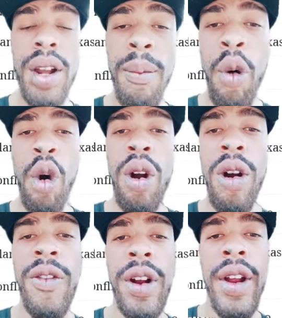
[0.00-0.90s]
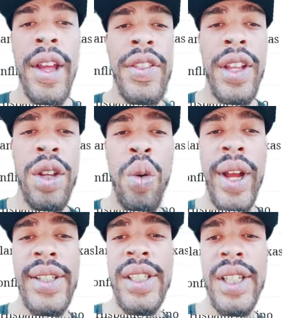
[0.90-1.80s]
Moreover, the
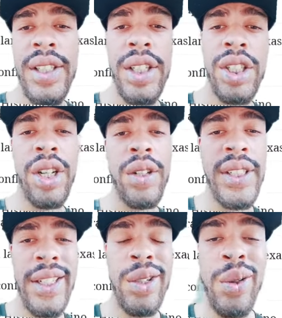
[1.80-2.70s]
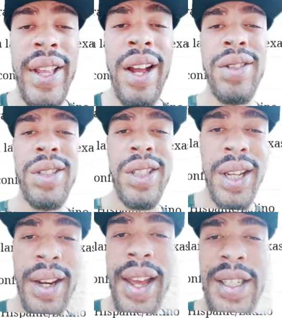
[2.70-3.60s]
U.S. Census shows that
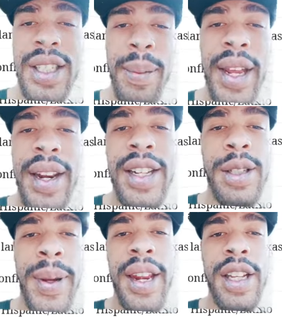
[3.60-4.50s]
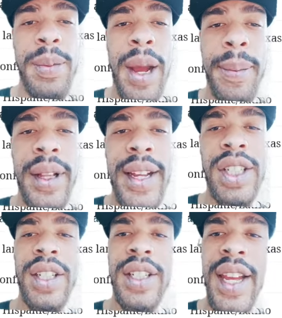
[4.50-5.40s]
2010 estimated Hispanics
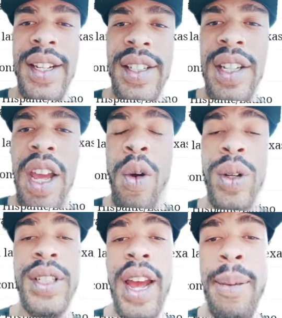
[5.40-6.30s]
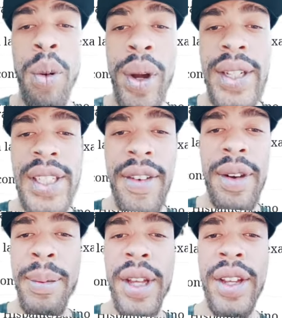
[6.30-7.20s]
population in Texas was
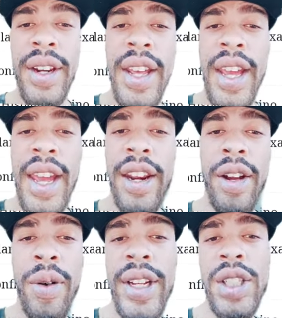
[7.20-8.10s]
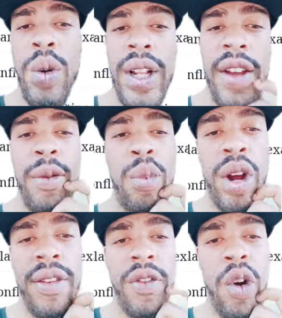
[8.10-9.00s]
9.7 million and increased to
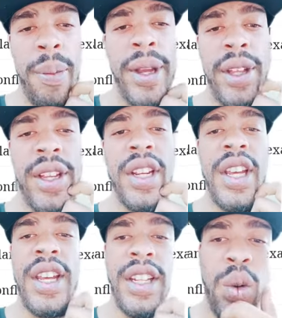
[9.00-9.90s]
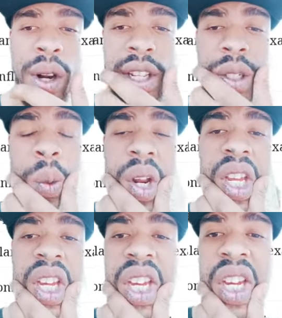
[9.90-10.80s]
11.4 million in 2020,